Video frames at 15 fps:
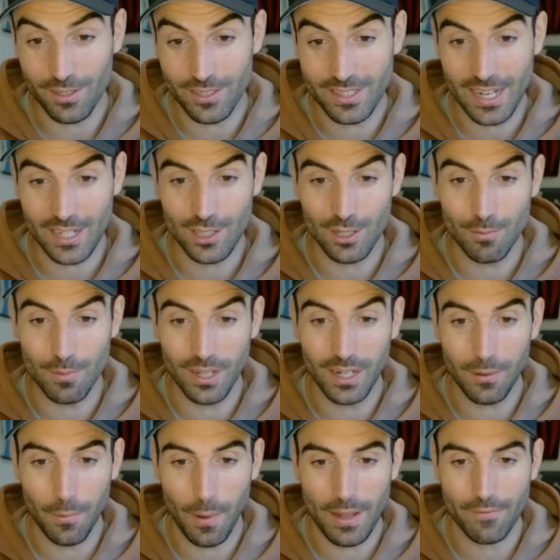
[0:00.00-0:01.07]
Stay tuned. We're
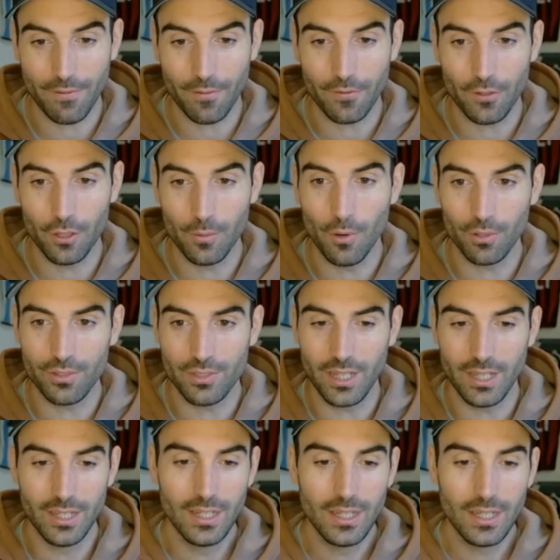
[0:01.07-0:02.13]
going to wait for a few more
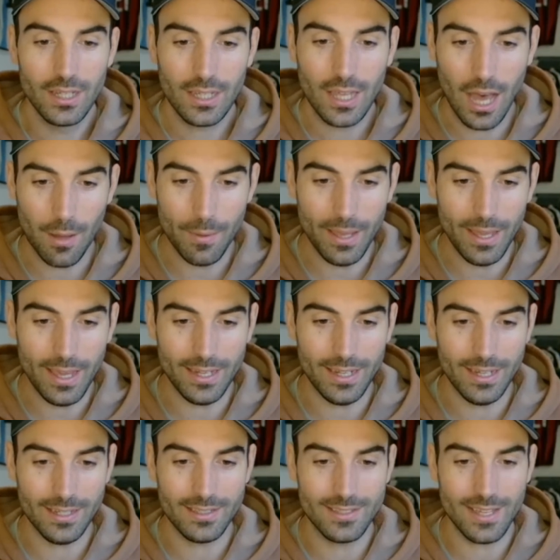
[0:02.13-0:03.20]
to come in
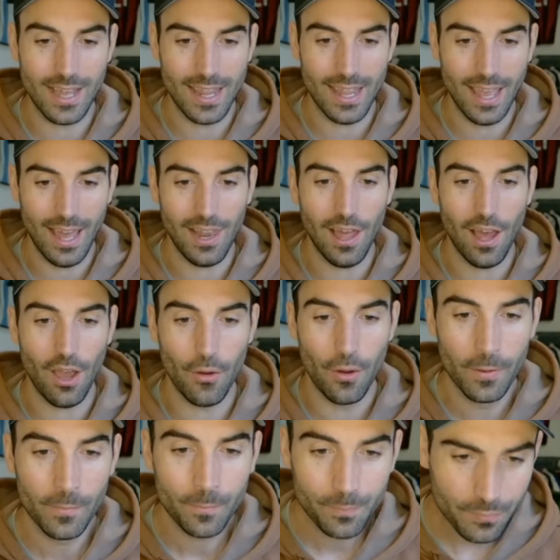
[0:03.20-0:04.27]
and say hello.
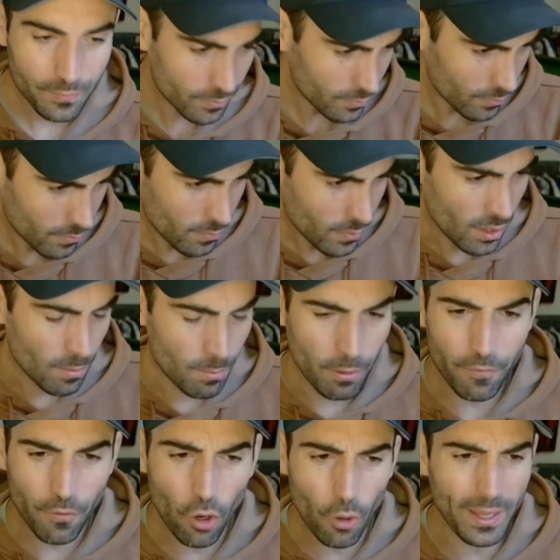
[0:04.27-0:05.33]

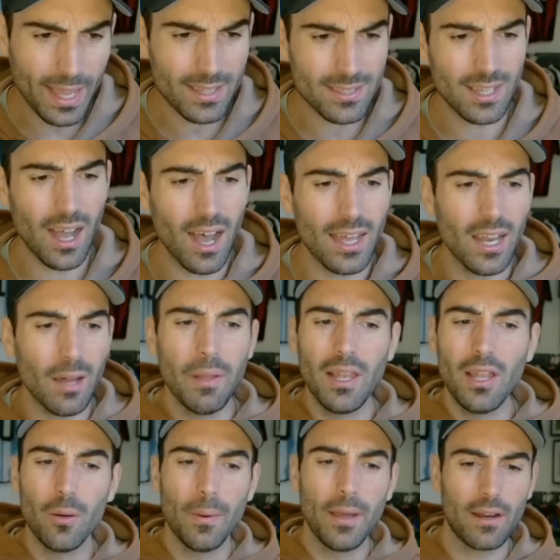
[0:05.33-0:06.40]
Before we get started, I'm a
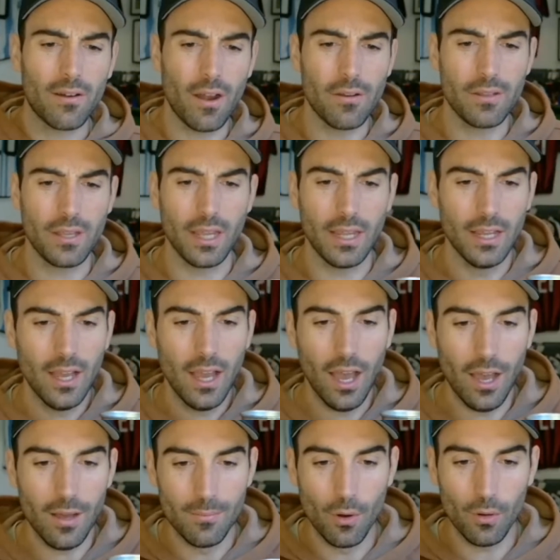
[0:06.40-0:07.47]
little bit croaky.
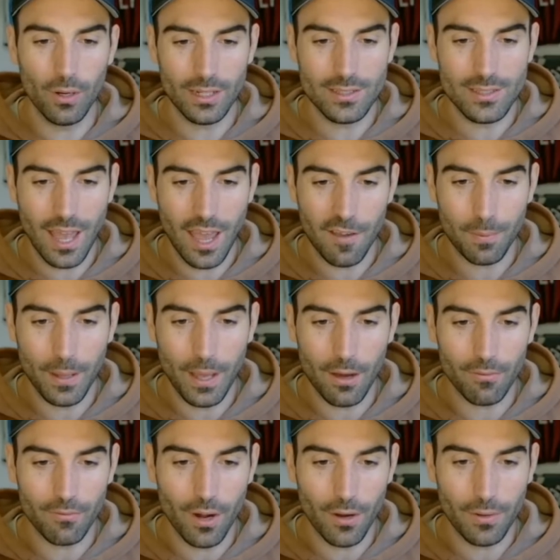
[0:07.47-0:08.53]
Morning to
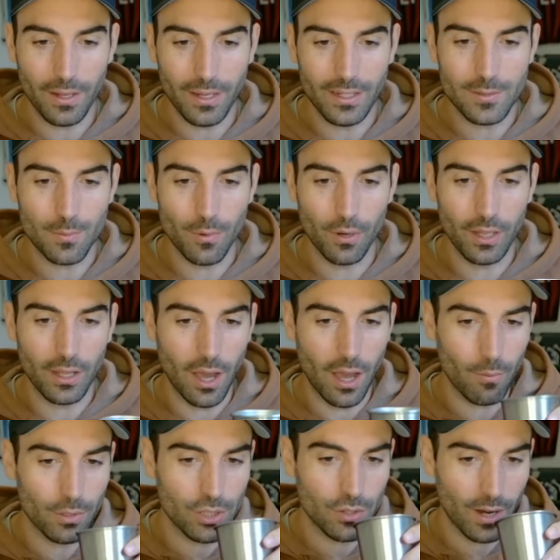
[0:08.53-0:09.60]
FPL. Rohit, morning.
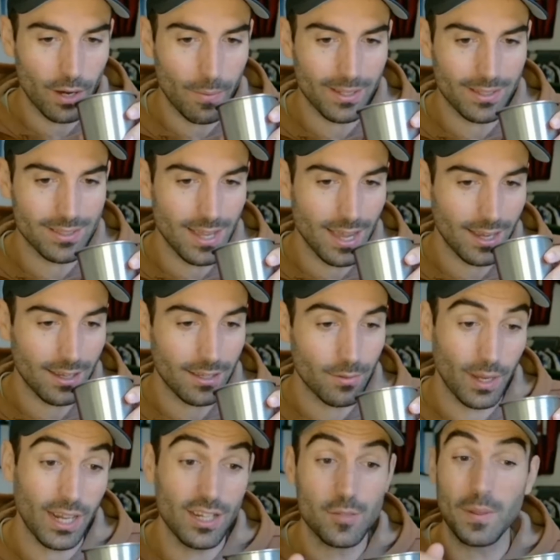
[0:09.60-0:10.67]
Would you recommend Sang?
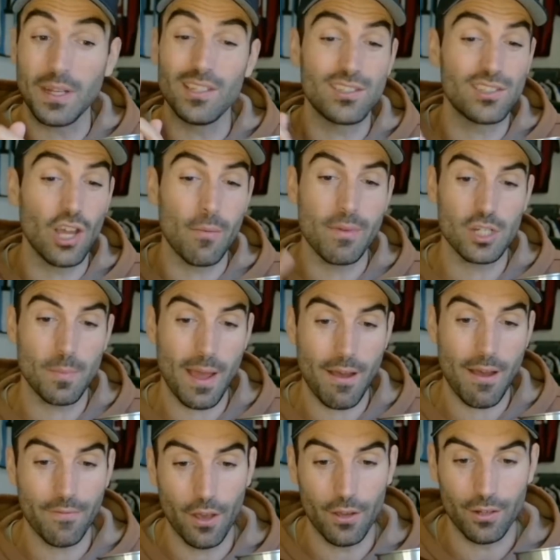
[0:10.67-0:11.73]
We're going to speak so much
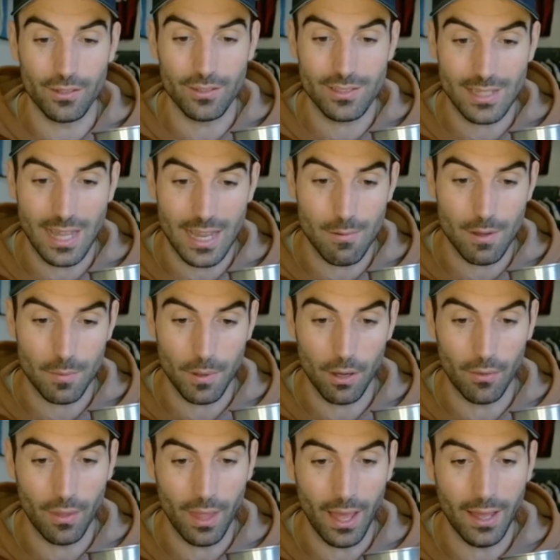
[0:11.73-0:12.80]
about Foden. Stay with me
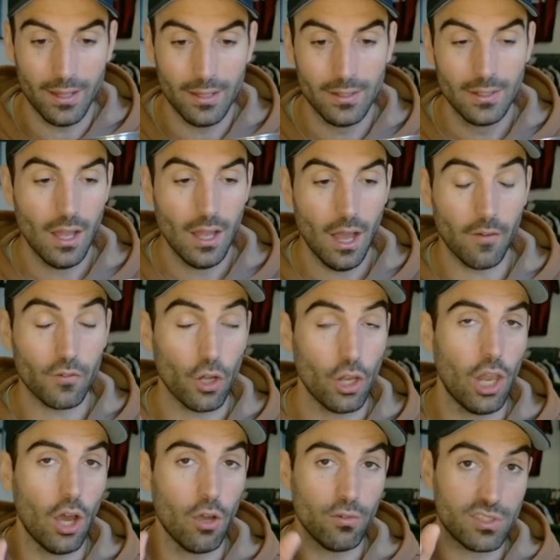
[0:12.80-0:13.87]
on that. I've
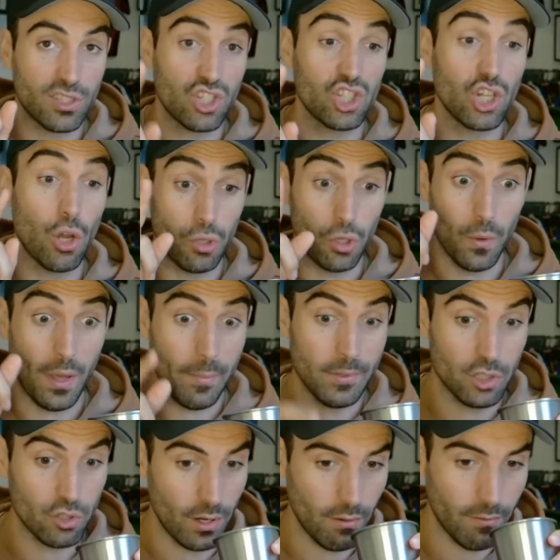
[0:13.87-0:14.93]
got loads to show you
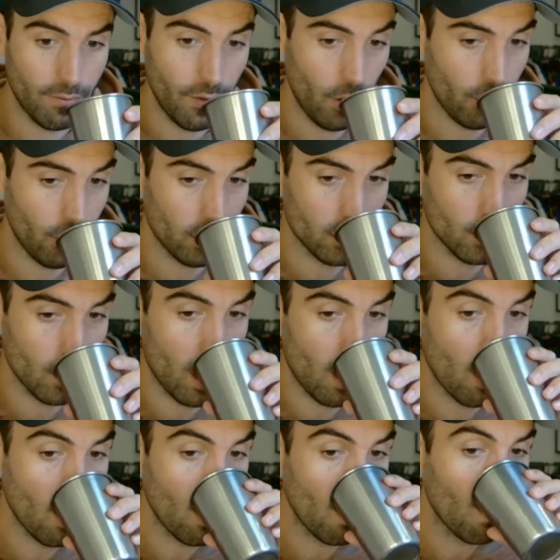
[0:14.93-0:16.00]
imagery on Foden as well.